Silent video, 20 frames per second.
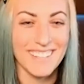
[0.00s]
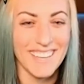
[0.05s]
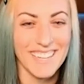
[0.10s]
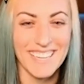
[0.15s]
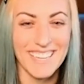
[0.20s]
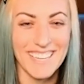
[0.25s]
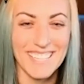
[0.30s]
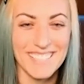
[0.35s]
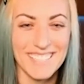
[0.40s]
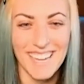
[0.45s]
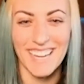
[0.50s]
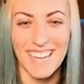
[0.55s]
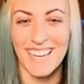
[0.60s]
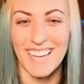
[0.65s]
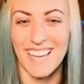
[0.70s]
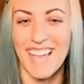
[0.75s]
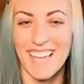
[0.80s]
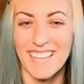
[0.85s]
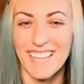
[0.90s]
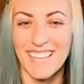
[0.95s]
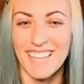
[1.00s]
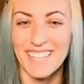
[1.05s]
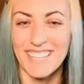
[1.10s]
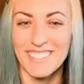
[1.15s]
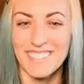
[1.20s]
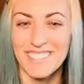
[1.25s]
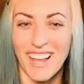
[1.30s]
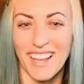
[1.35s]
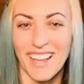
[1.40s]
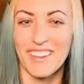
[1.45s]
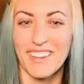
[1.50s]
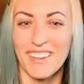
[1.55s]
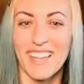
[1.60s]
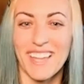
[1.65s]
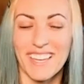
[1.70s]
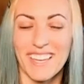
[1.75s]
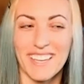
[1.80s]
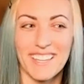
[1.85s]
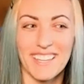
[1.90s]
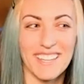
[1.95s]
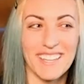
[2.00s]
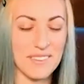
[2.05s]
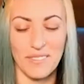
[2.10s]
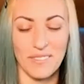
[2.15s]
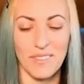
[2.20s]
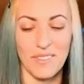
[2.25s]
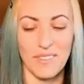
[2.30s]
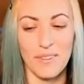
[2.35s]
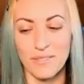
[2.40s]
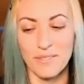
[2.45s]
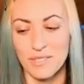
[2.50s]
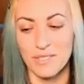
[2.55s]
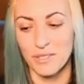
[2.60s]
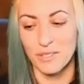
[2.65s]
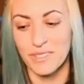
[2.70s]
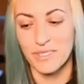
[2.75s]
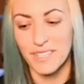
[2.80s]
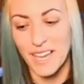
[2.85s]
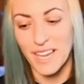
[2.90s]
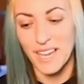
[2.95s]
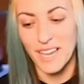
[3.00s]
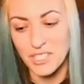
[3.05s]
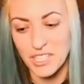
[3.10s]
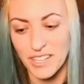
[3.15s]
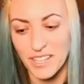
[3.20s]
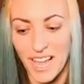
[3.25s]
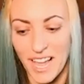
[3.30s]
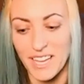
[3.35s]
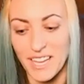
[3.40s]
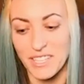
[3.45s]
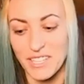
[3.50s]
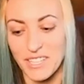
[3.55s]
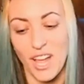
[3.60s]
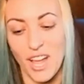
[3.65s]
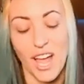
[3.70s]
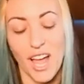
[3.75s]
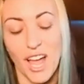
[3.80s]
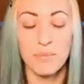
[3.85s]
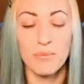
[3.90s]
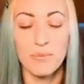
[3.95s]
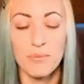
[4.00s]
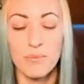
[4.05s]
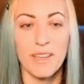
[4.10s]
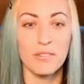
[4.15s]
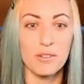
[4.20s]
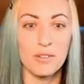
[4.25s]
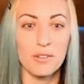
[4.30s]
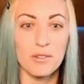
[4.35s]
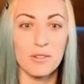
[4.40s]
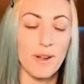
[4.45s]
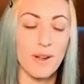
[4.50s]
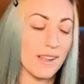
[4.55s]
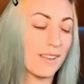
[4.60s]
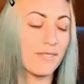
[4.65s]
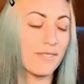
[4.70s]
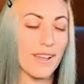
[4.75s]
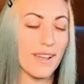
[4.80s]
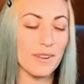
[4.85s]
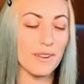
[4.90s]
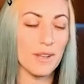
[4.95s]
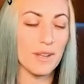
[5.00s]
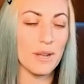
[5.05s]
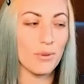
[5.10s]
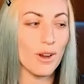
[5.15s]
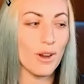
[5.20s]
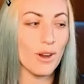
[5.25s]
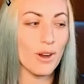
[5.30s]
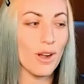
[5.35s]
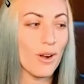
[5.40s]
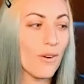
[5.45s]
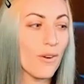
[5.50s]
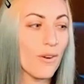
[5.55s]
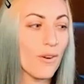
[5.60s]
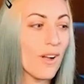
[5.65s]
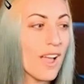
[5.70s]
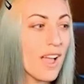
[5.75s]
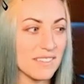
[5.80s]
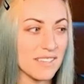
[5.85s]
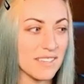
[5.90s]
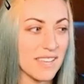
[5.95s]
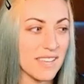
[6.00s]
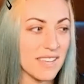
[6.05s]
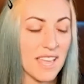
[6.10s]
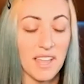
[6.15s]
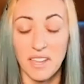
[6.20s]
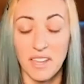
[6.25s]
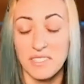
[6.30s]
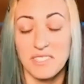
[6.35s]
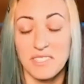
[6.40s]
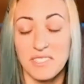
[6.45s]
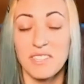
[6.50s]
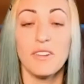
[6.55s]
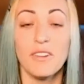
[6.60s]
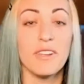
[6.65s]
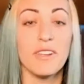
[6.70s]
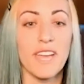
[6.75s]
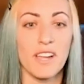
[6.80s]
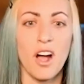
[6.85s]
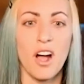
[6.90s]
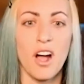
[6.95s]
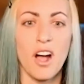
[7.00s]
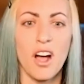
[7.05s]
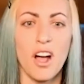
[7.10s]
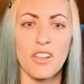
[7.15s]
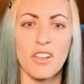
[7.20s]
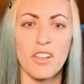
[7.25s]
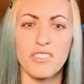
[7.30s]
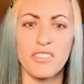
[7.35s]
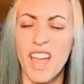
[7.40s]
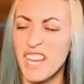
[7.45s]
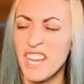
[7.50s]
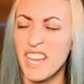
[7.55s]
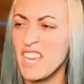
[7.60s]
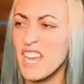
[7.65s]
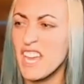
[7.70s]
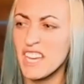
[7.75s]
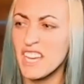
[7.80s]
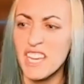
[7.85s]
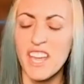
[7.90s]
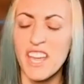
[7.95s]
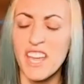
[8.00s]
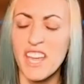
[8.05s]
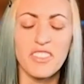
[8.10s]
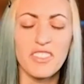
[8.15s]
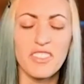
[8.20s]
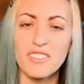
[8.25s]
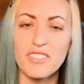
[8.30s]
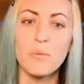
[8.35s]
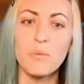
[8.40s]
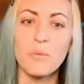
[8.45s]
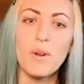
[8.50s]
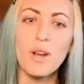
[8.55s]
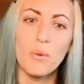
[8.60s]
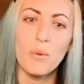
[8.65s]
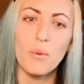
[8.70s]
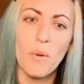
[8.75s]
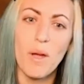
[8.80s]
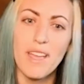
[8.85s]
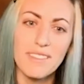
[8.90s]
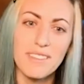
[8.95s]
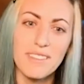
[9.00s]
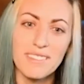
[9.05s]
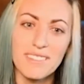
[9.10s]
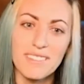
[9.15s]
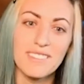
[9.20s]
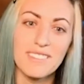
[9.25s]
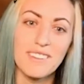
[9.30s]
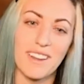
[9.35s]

Like, he's like hands-on, like loves doing that shit. Like, I taught him Final Cut Pro. I still get calls. I can't get this to work. Why is this?